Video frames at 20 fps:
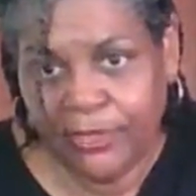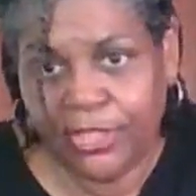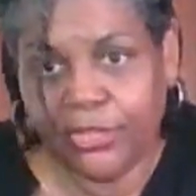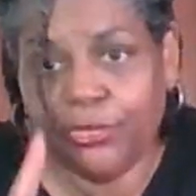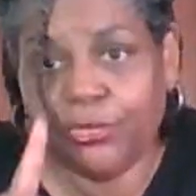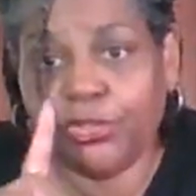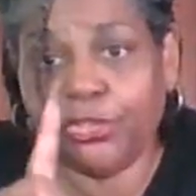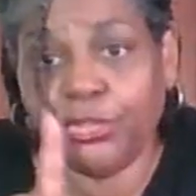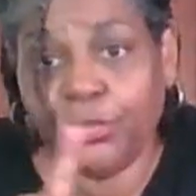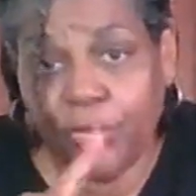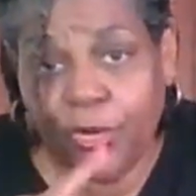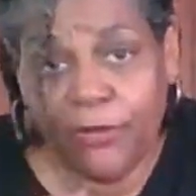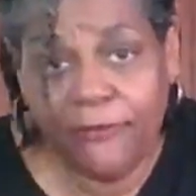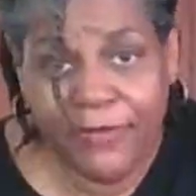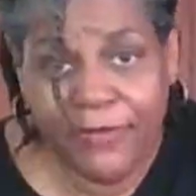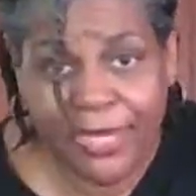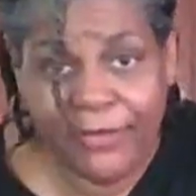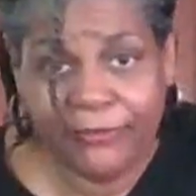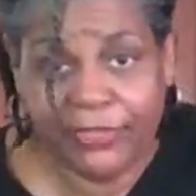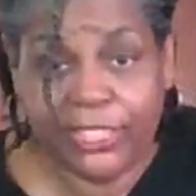Use your
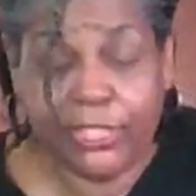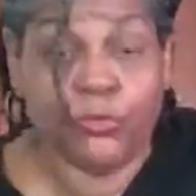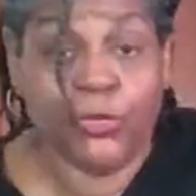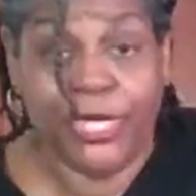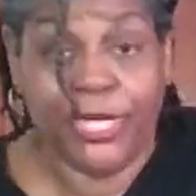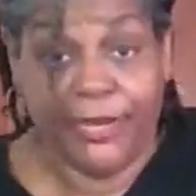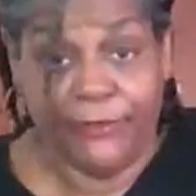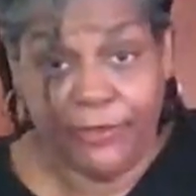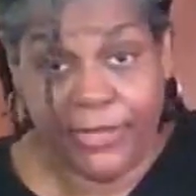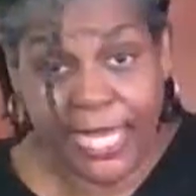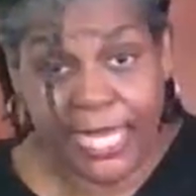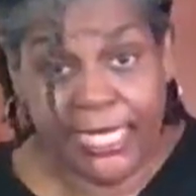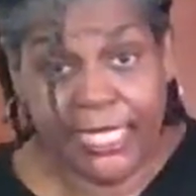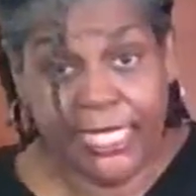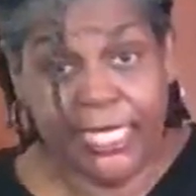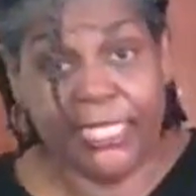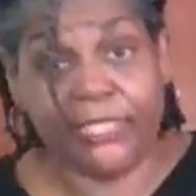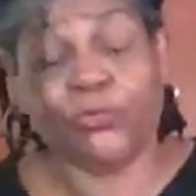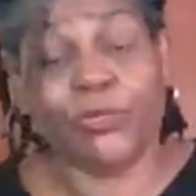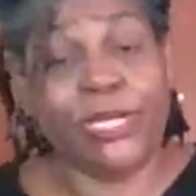favorite seasoning. Whatever that
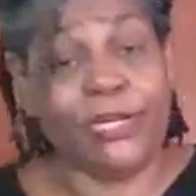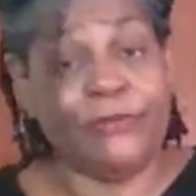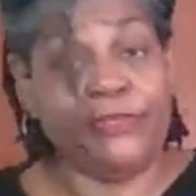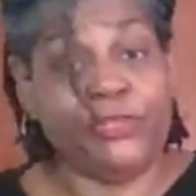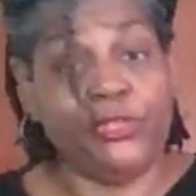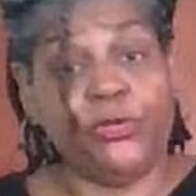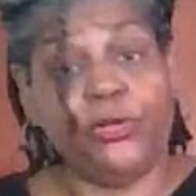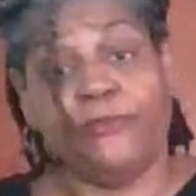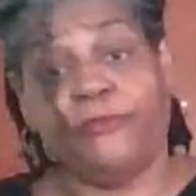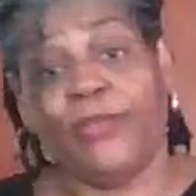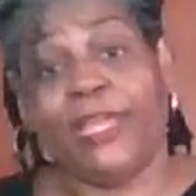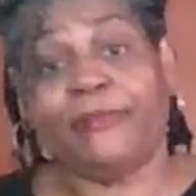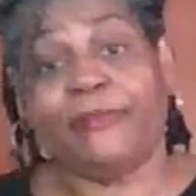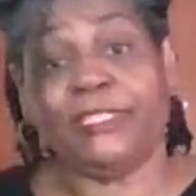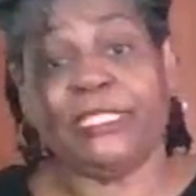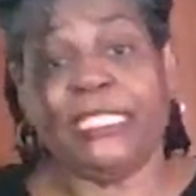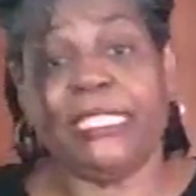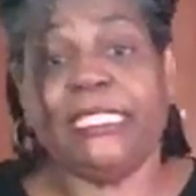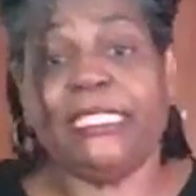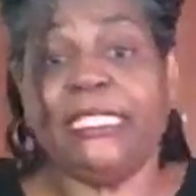is, whatever your
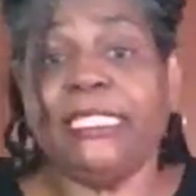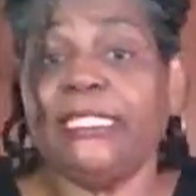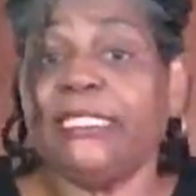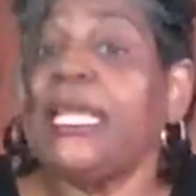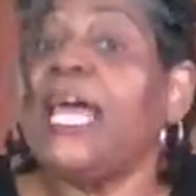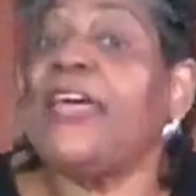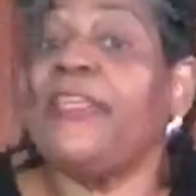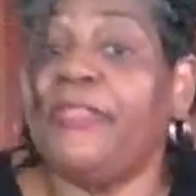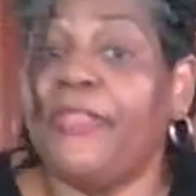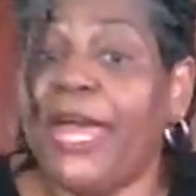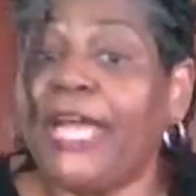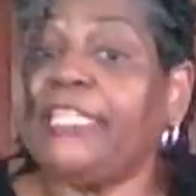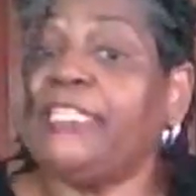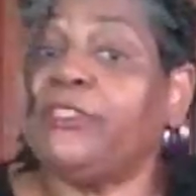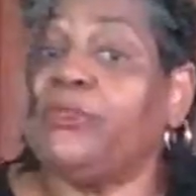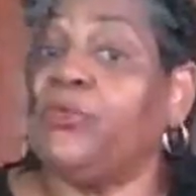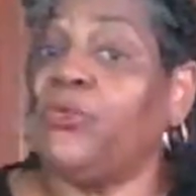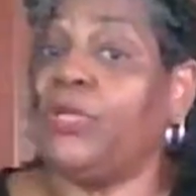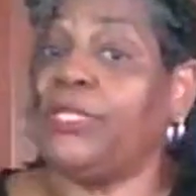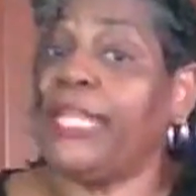favorite seasoning is, that's,
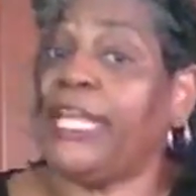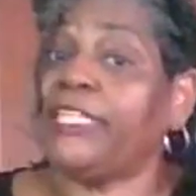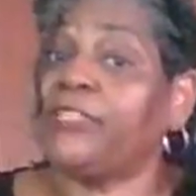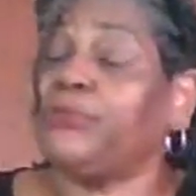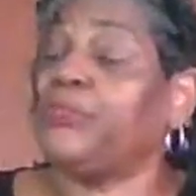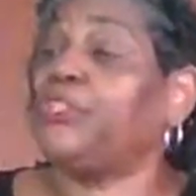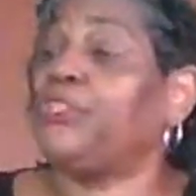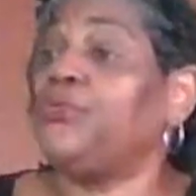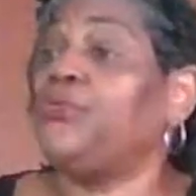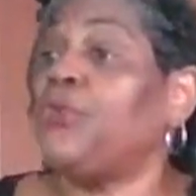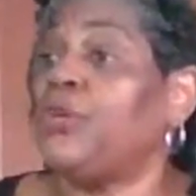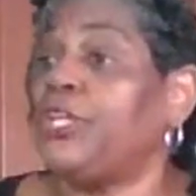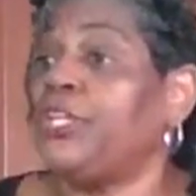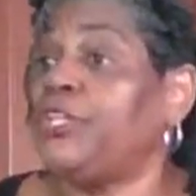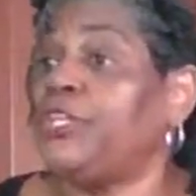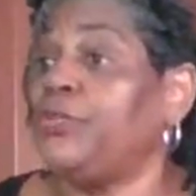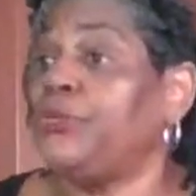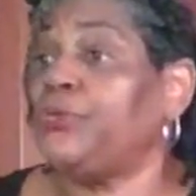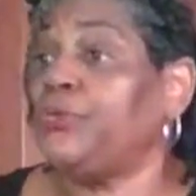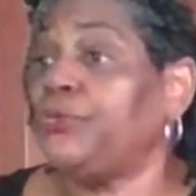the, that's what you want to
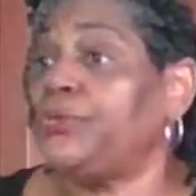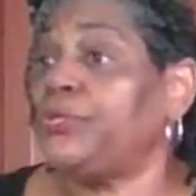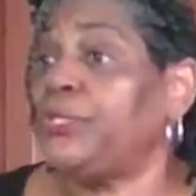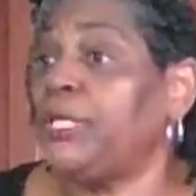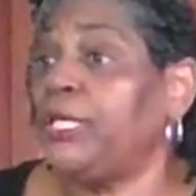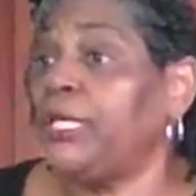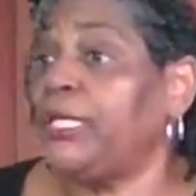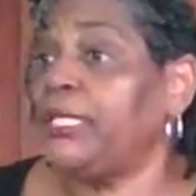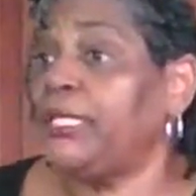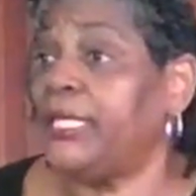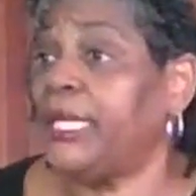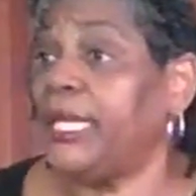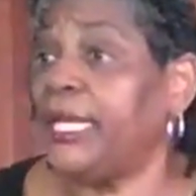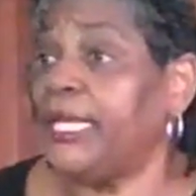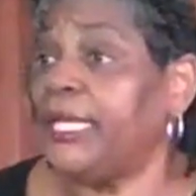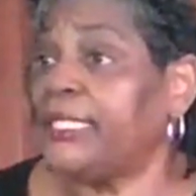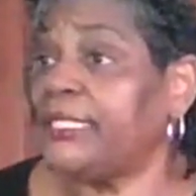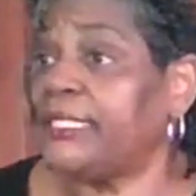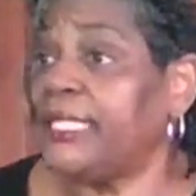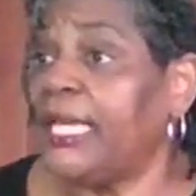use.
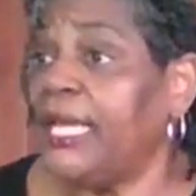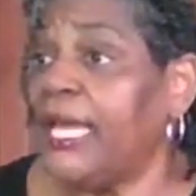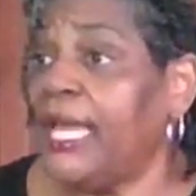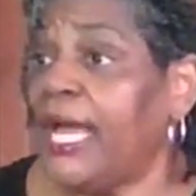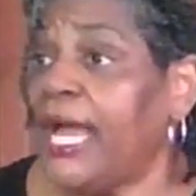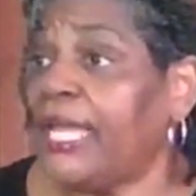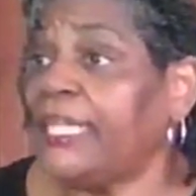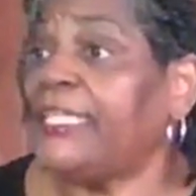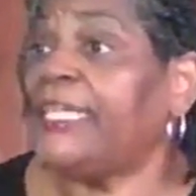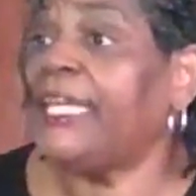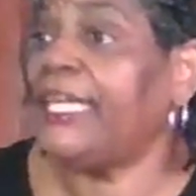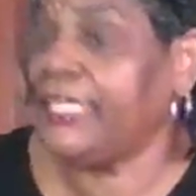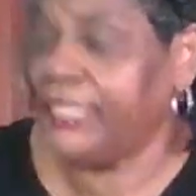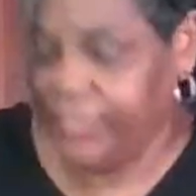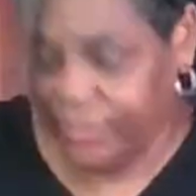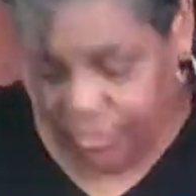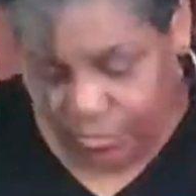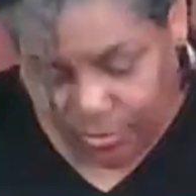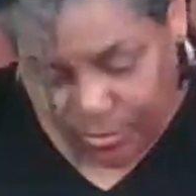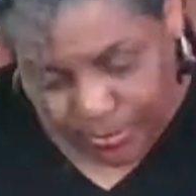Yes.
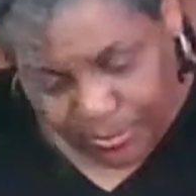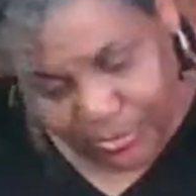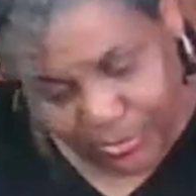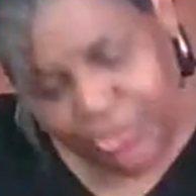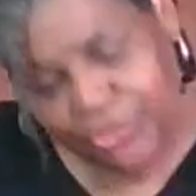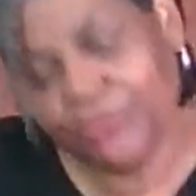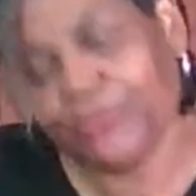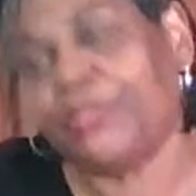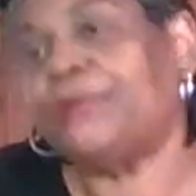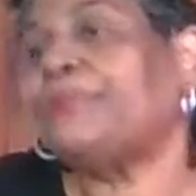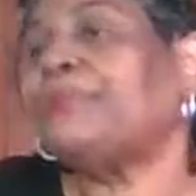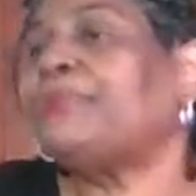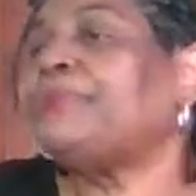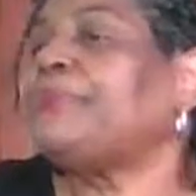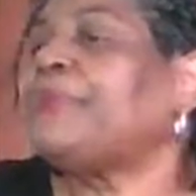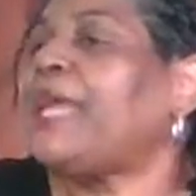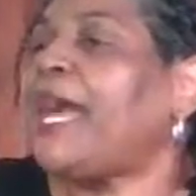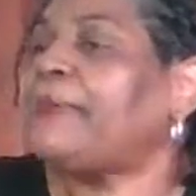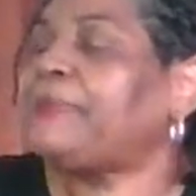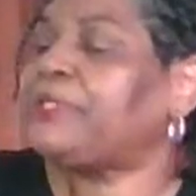Yes, you can put shrimp.
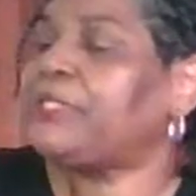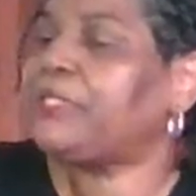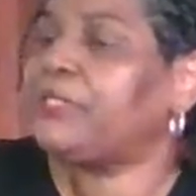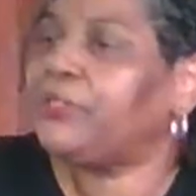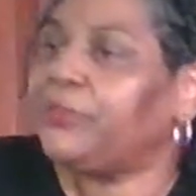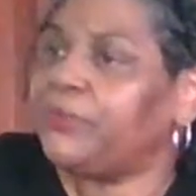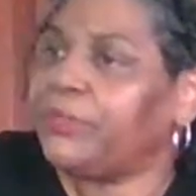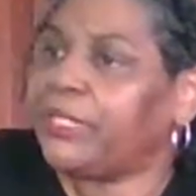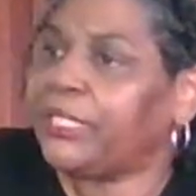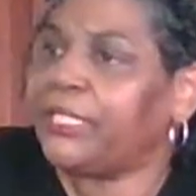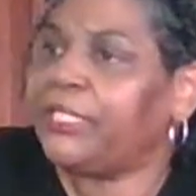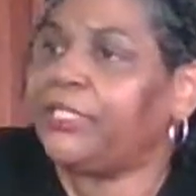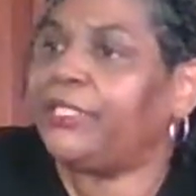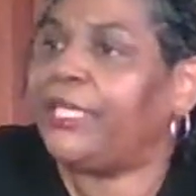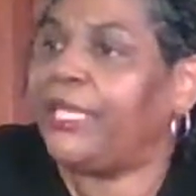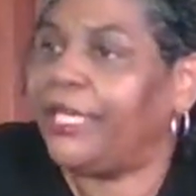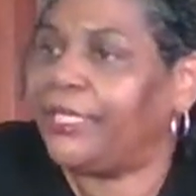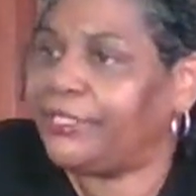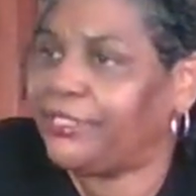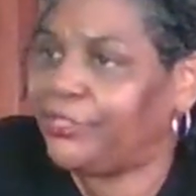Absolutely.
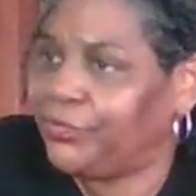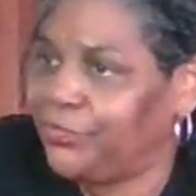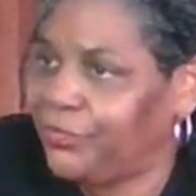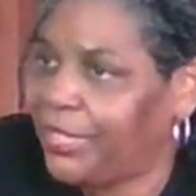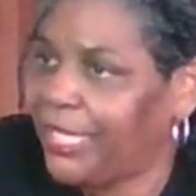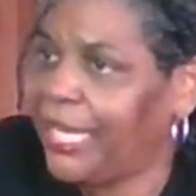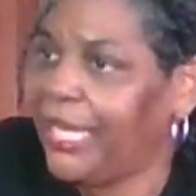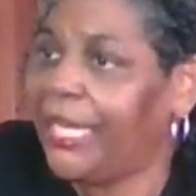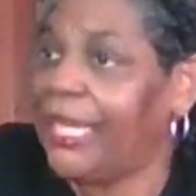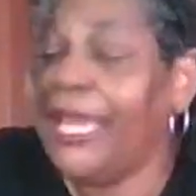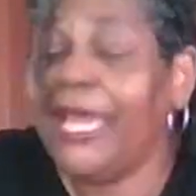Yes, you can.